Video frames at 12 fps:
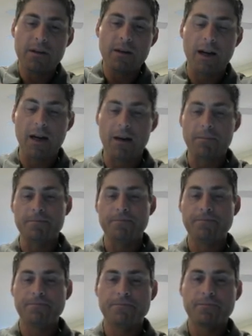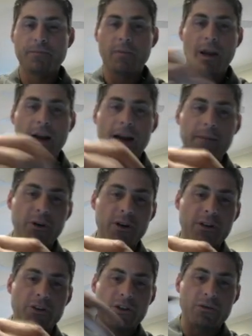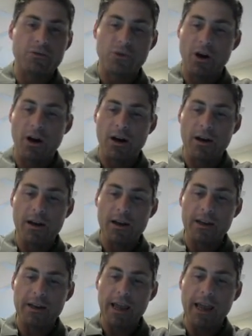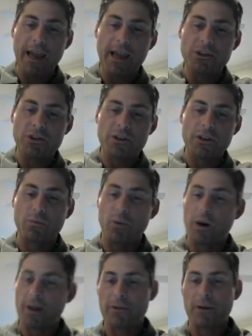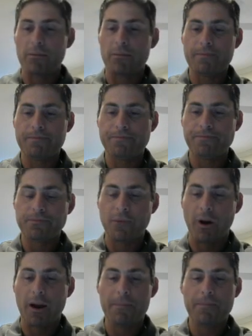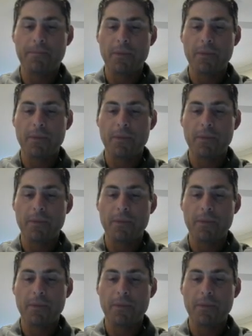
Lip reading: I'm going to just draw an H in one of them. All right.